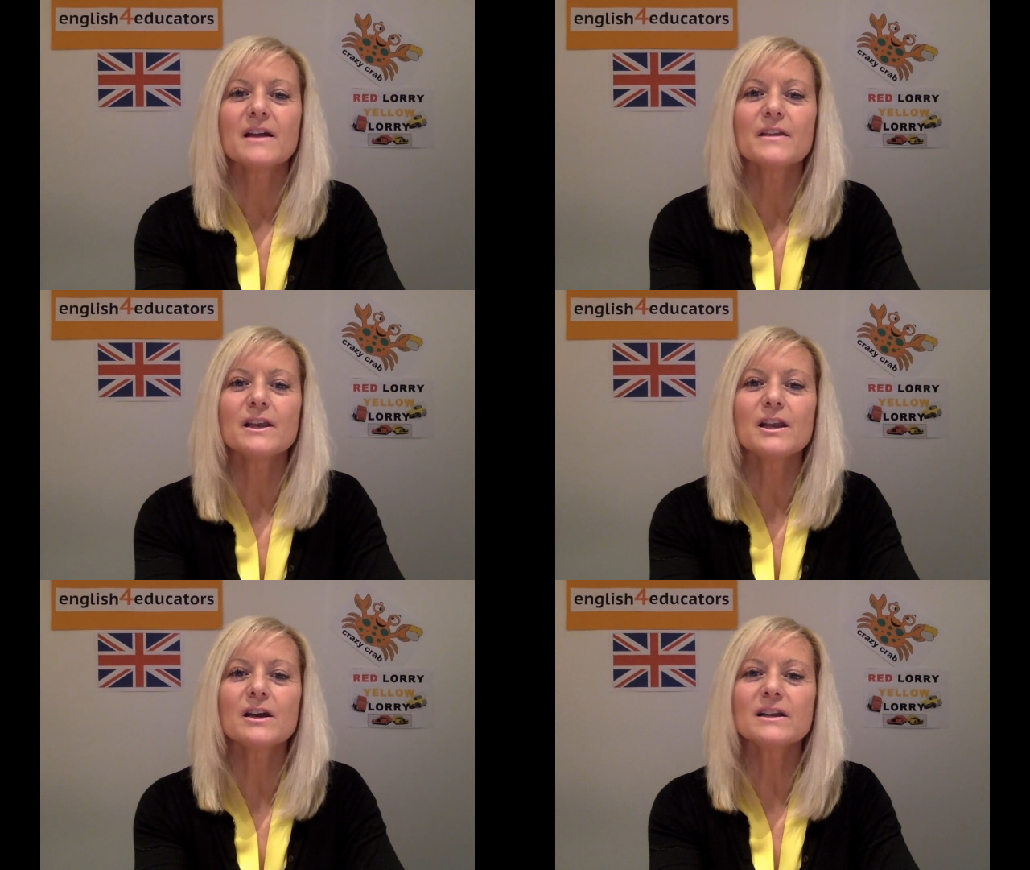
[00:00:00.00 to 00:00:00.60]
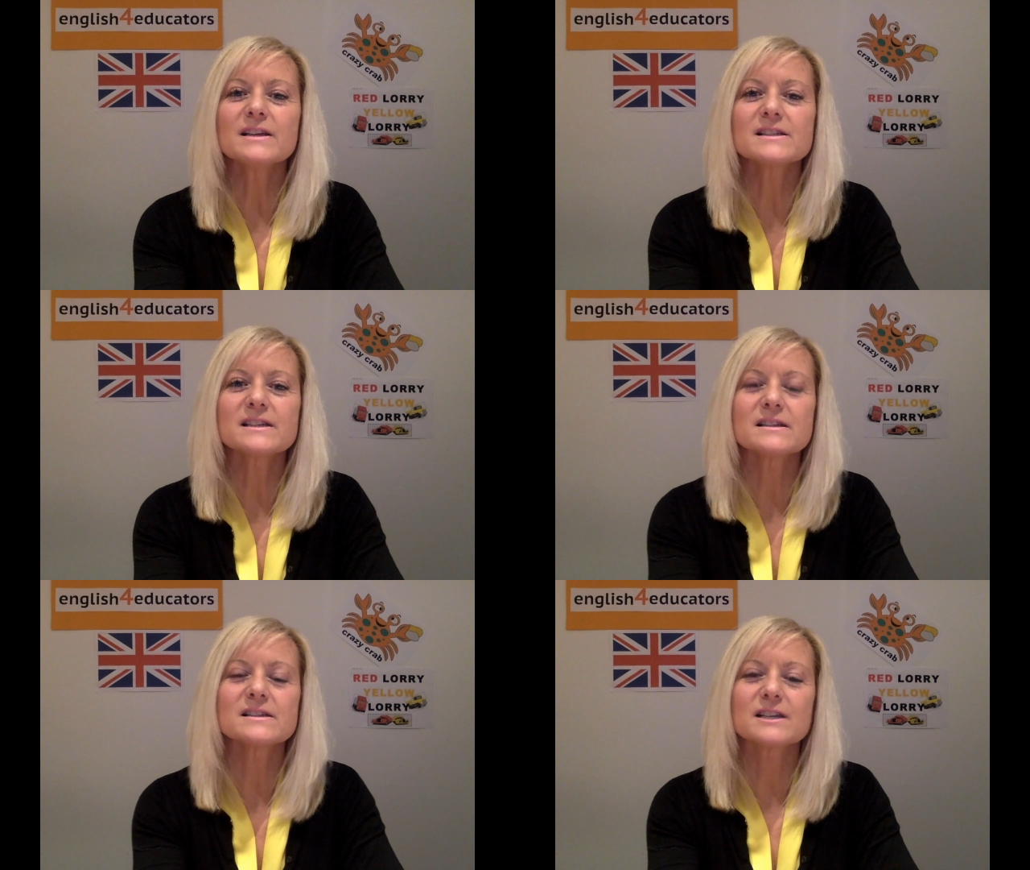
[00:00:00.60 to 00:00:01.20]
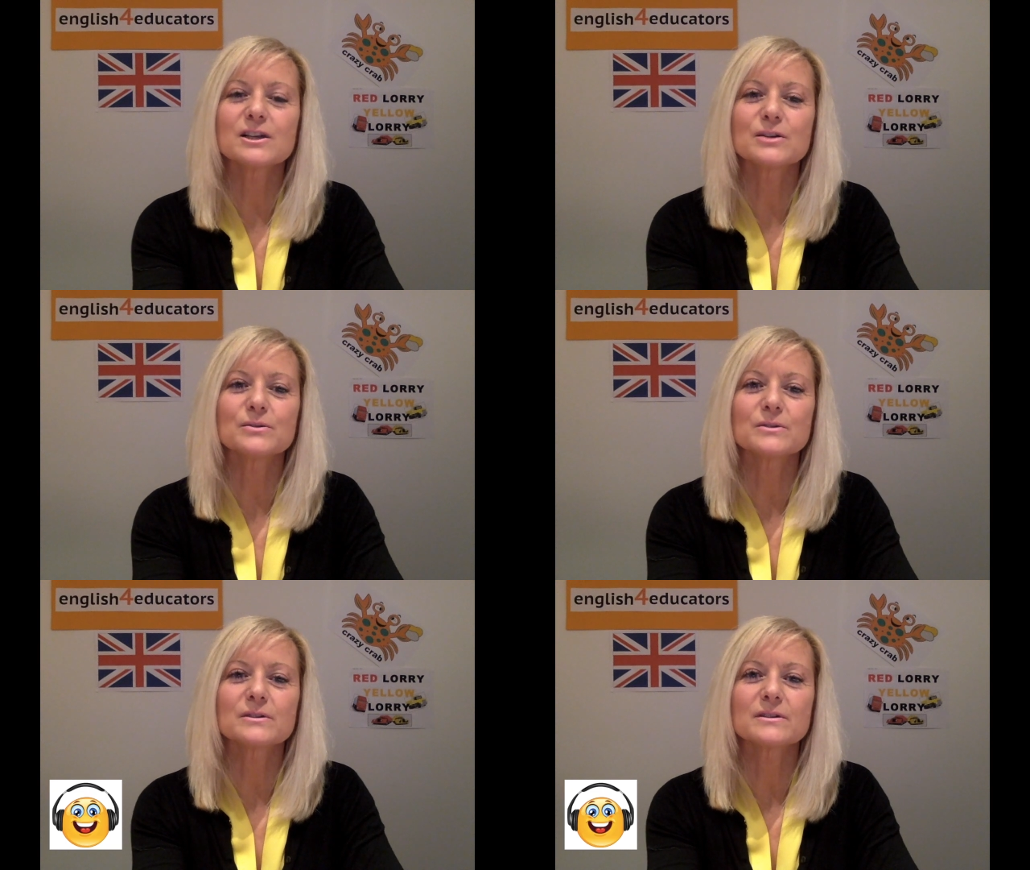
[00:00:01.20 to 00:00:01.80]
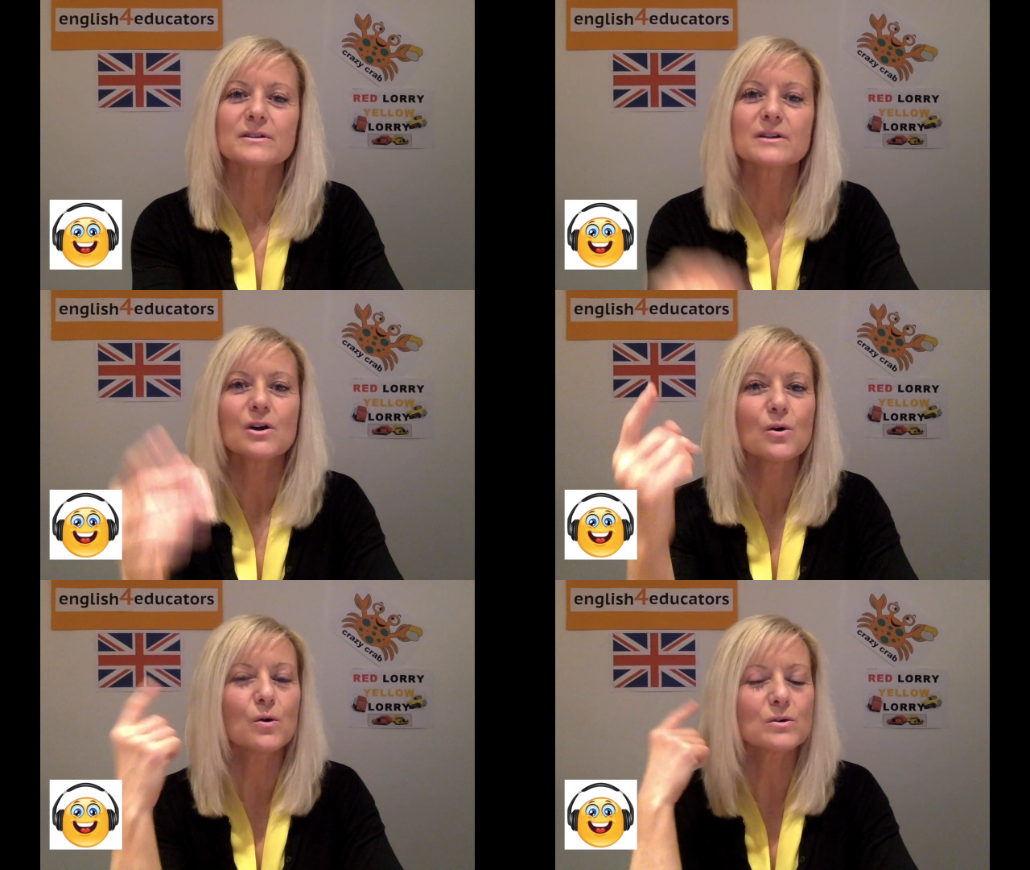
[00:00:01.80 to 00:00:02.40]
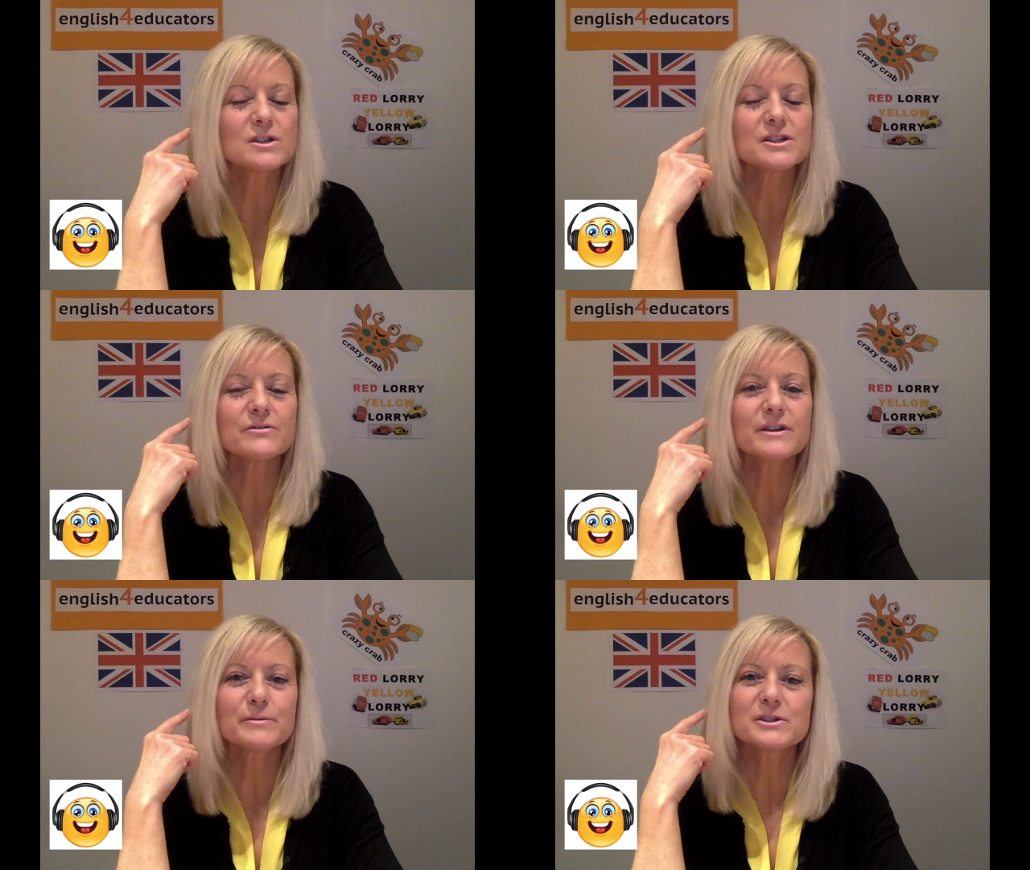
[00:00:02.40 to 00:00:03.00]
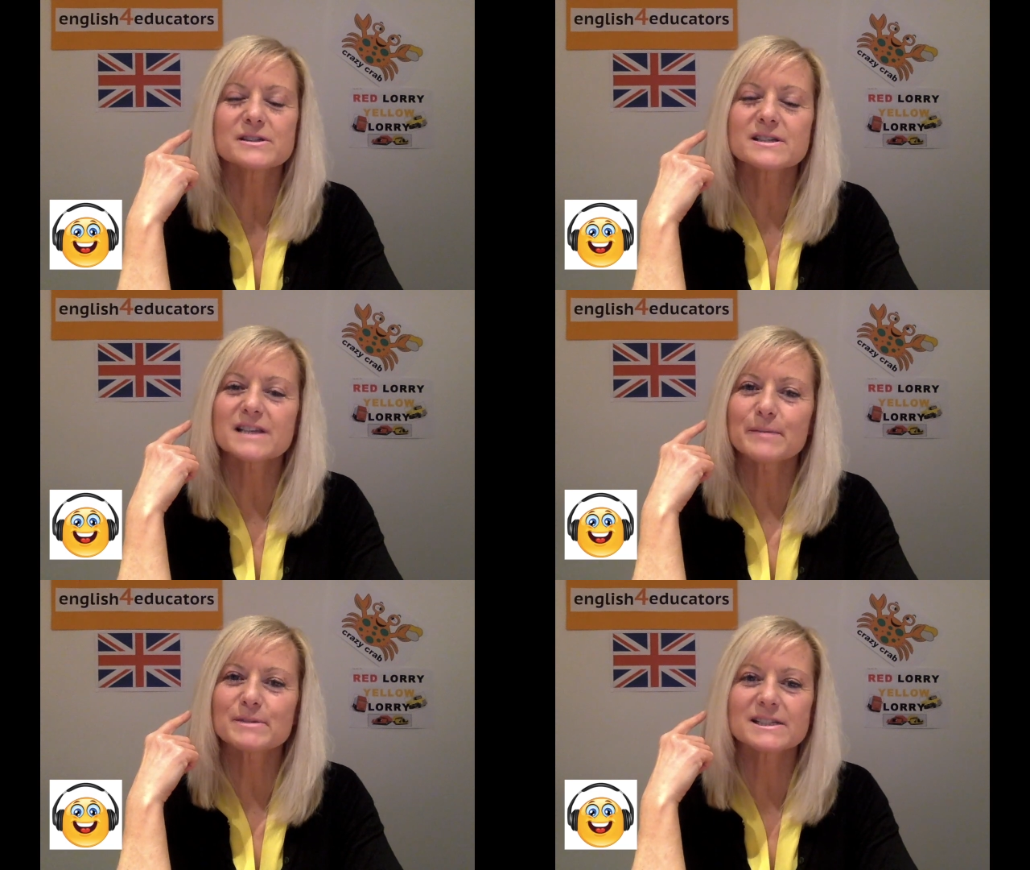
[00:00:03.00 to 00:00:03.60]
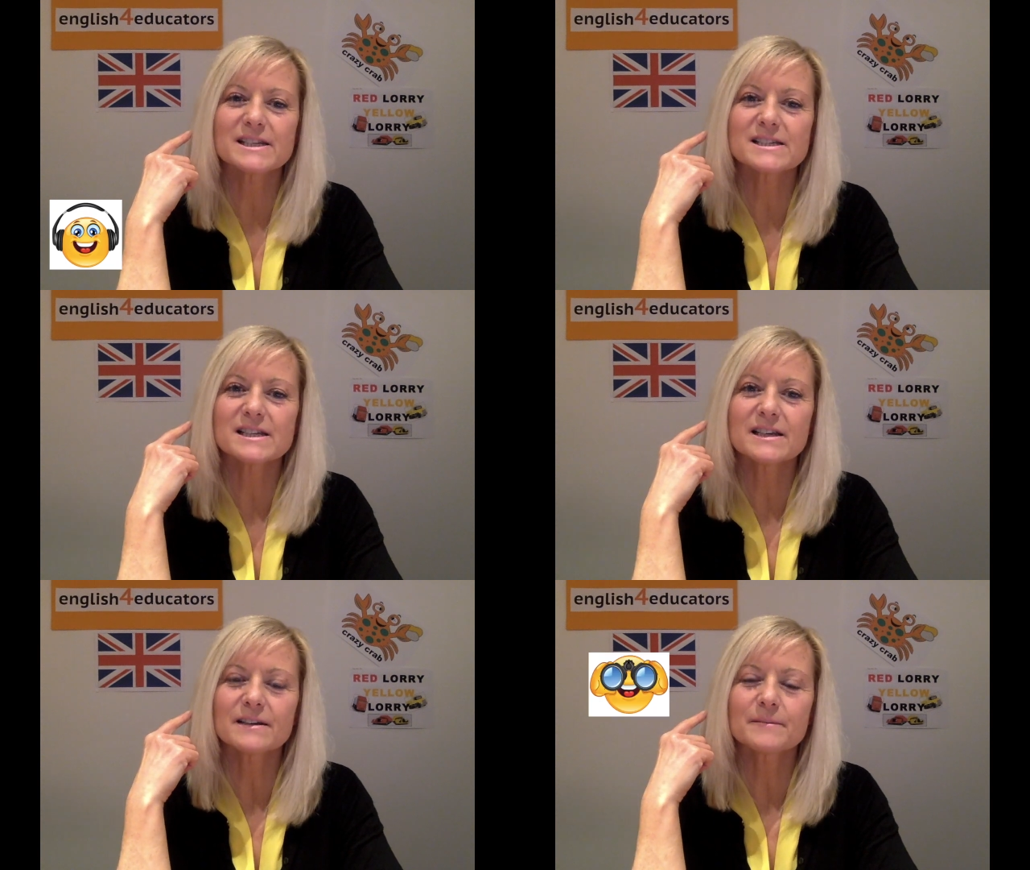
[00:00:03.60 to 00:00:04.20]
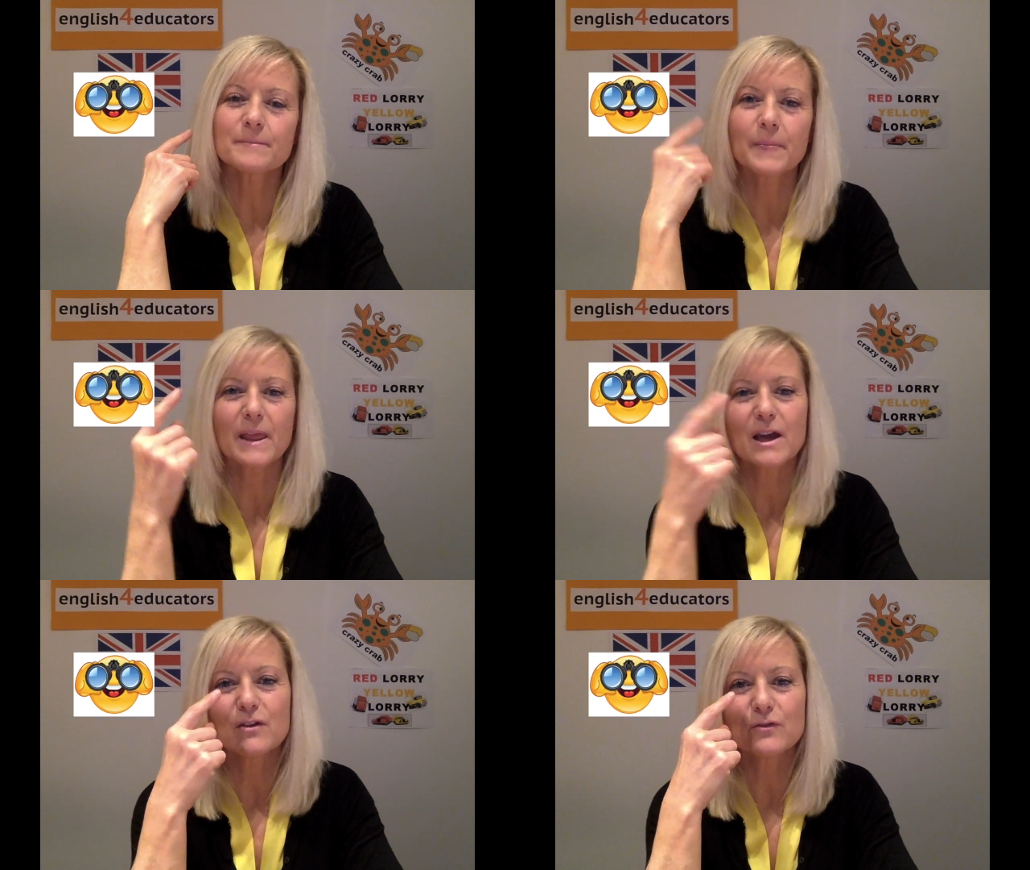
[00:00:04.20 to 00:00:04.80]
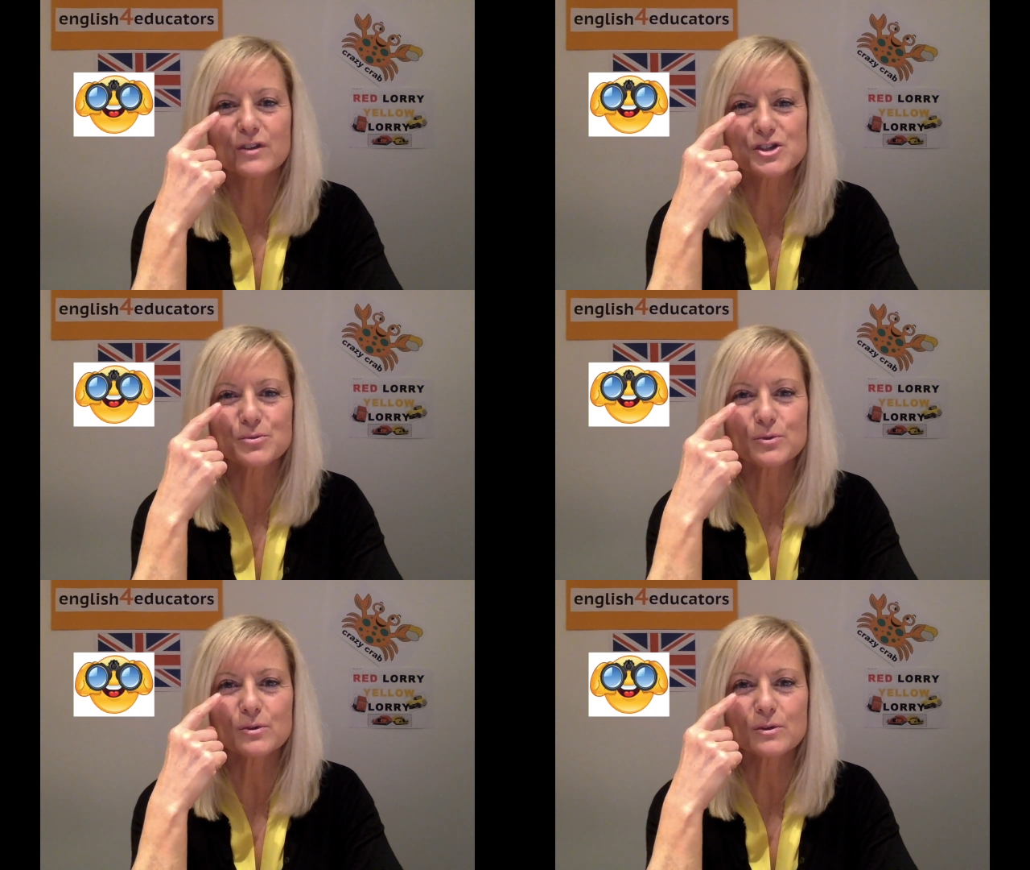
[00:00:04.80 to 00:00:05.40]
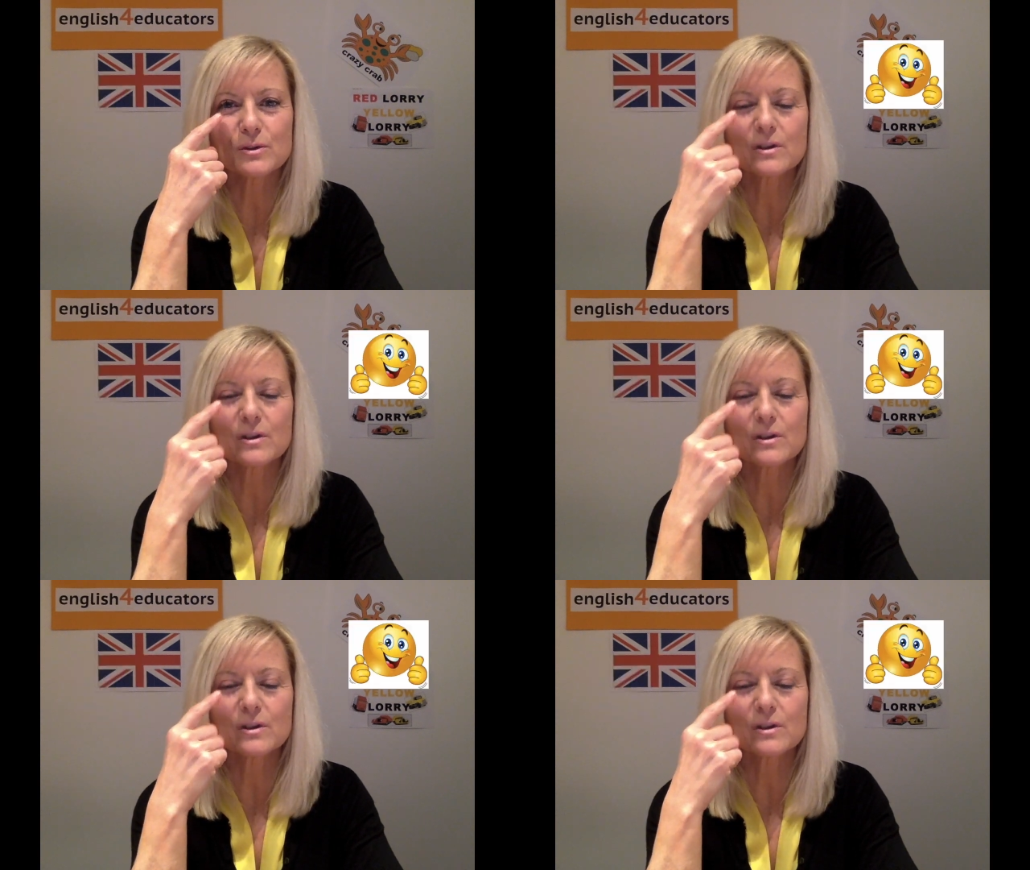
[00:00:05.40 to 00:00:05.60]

The learning skills include auditory, which is the same as listening, visual,